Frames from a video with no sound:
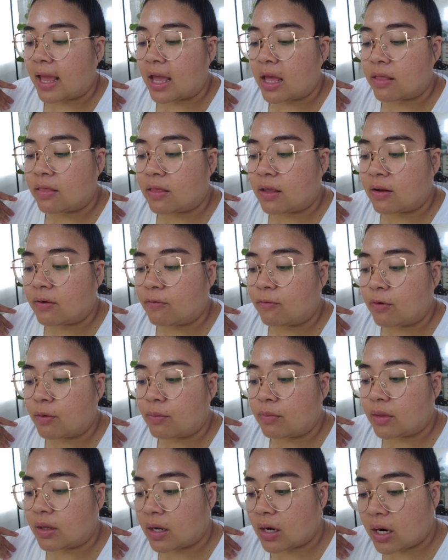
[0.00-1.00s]
And then
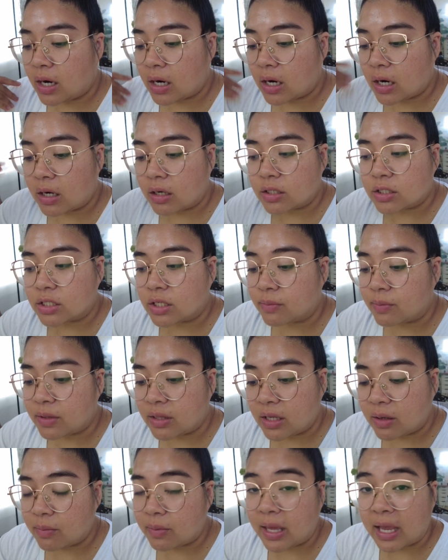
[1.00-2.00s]
from there, some of
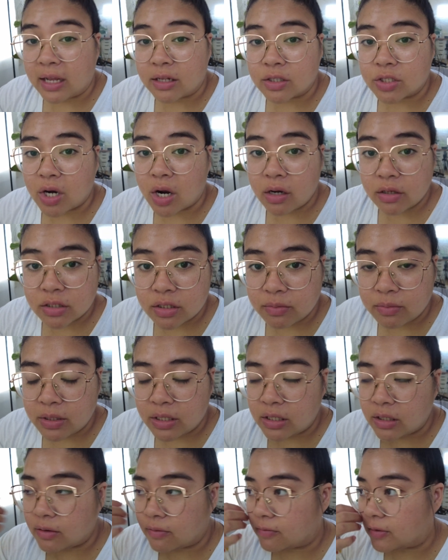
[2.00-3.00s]
them can't talk to
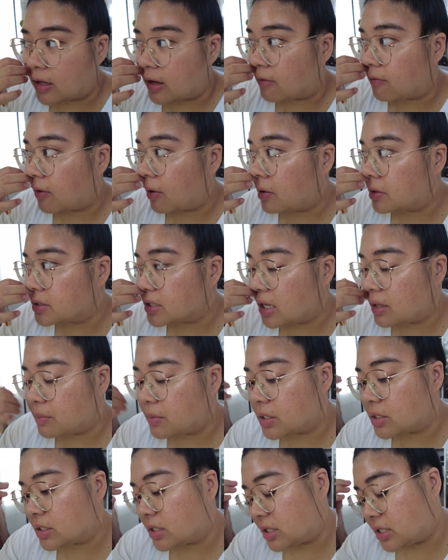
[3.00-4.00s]
me if they have
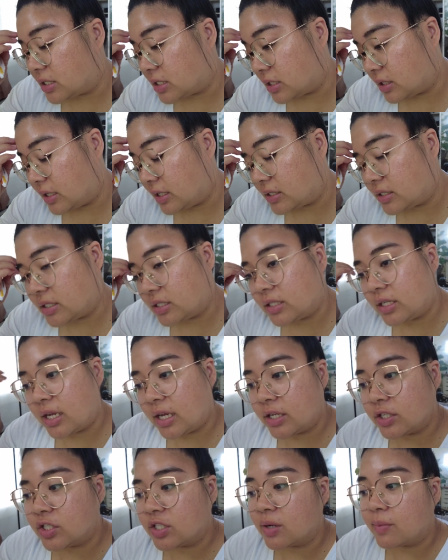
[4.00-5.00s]
Alzheimer's and it's late
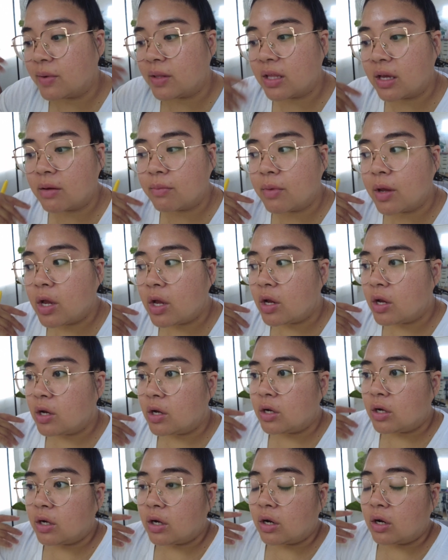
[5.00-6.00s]
stage. Some of them
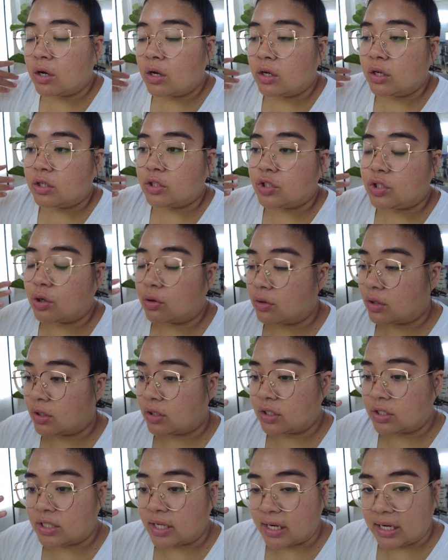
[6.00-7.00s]
don't
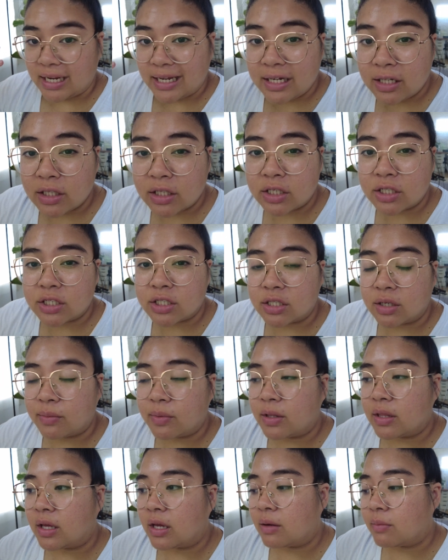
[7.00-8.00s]
understand English. Some
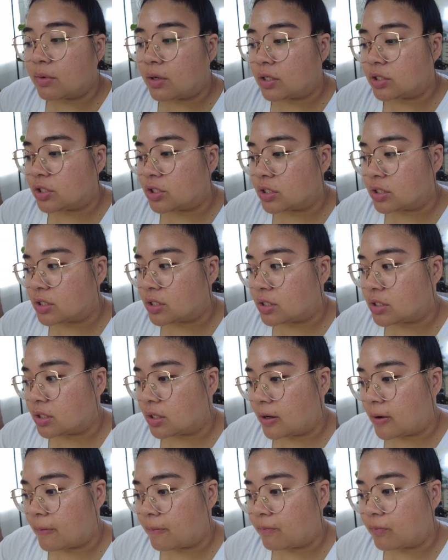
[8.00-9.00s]
of them are just
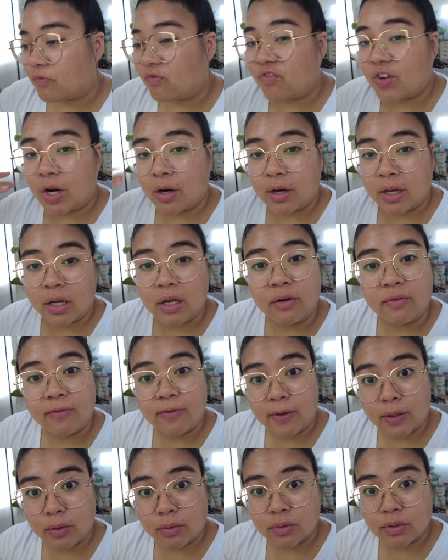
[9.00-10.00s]
very
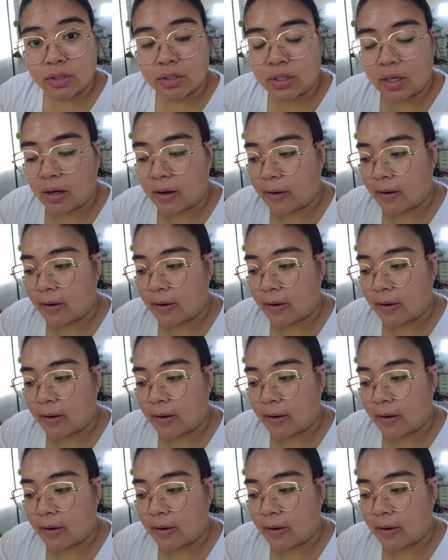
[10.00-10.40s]
confused.